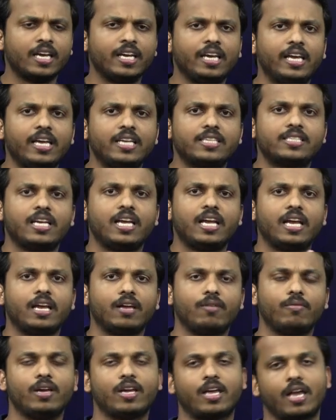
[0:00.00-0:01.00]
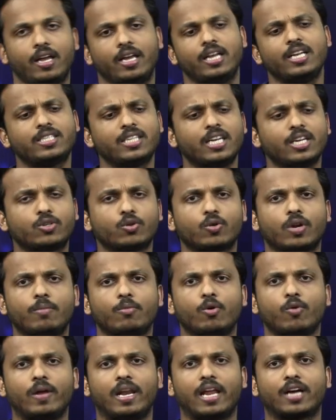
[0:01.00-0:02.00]
Easy to
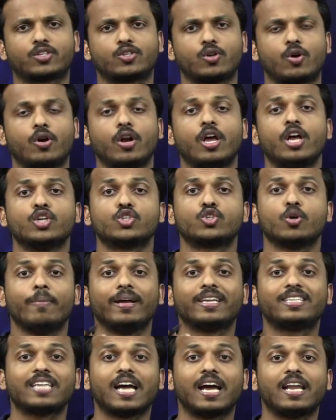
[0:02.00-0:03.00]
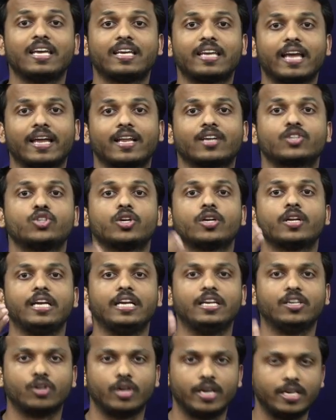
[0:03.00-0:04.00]
remove electron. So, metallic character
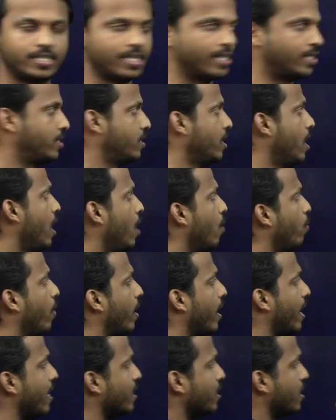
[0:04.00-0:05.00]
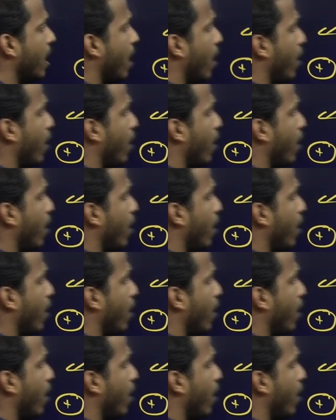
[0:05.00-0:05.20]
increases. Whereas,